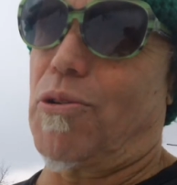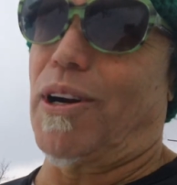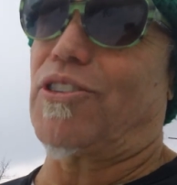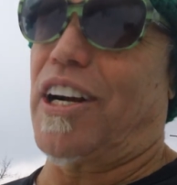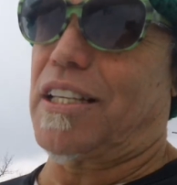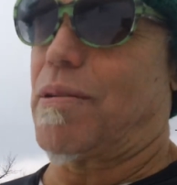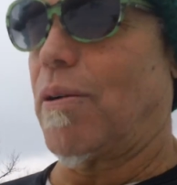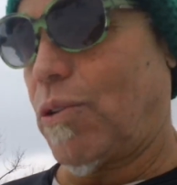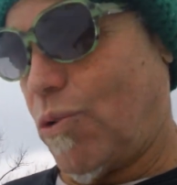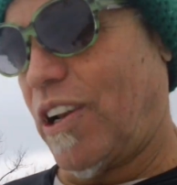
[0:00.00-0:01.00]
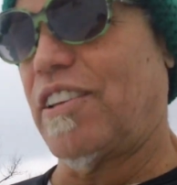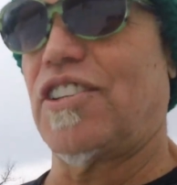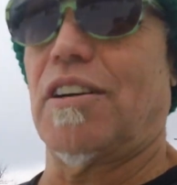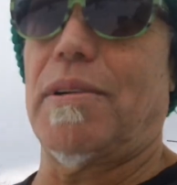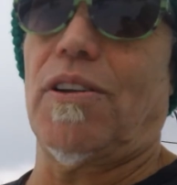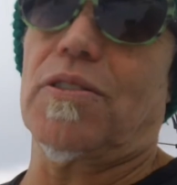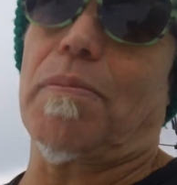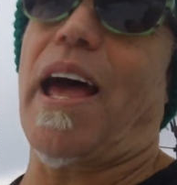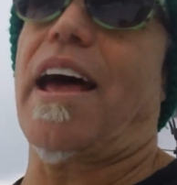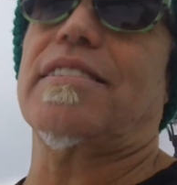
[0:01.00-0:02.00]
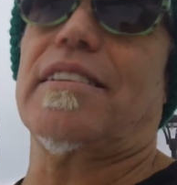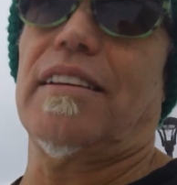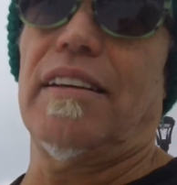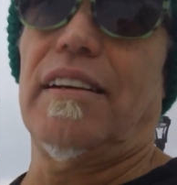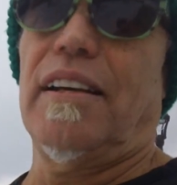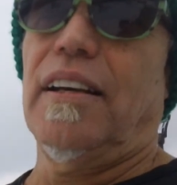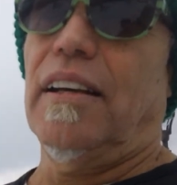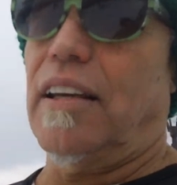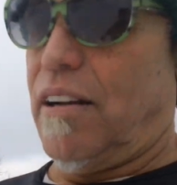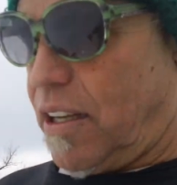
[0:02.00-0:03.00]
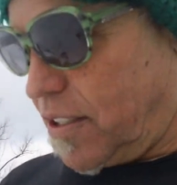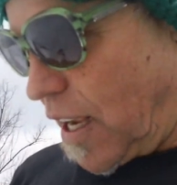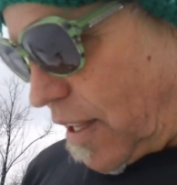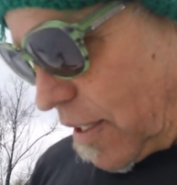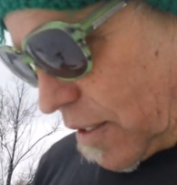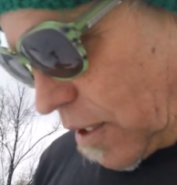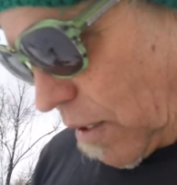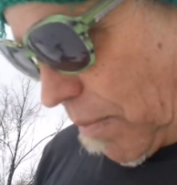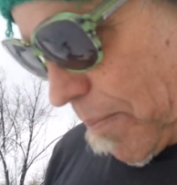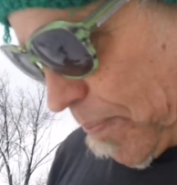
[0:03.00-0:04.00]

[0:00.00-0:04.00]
marrow transplant with one of these young men who's passed. You know, I'll say this too,